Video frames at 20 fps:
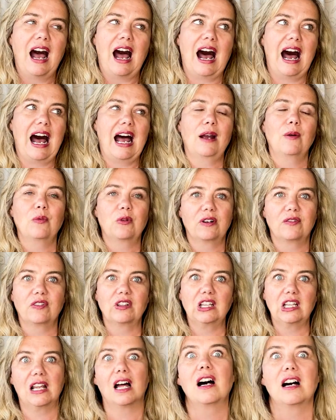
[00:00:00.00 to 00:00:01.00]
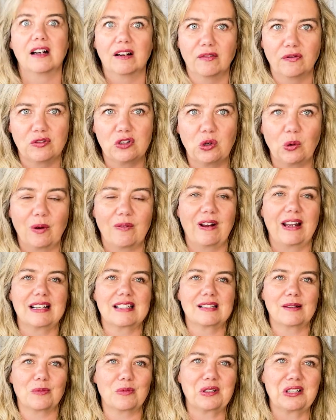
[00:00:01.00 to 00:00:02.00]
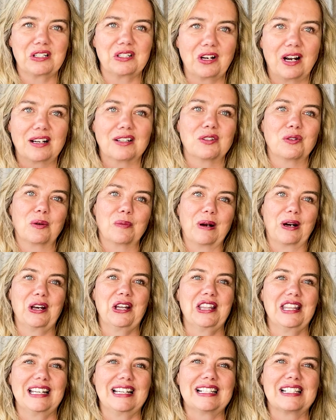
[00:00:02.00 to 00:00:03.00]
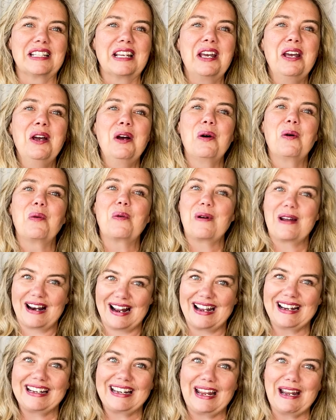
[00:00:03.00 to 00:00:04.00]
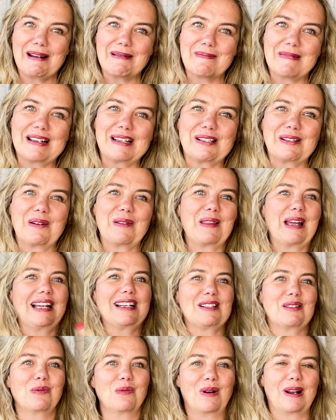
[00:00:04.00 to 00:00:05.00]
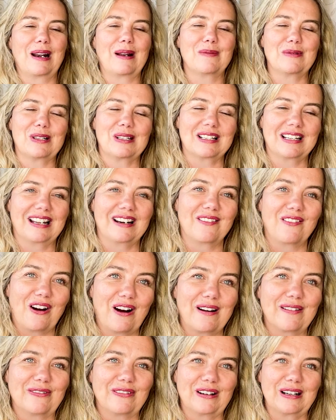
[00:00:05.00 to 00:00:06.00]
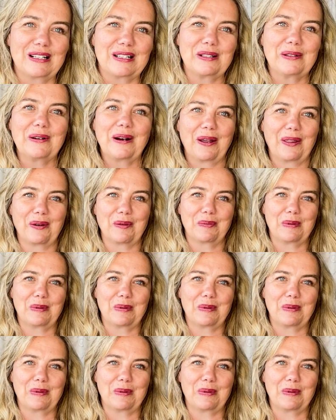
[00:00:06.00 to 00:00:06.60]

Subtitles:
I would have loved to have had someone to talk to about this when I came. And so that's what I'm just kind of offering to other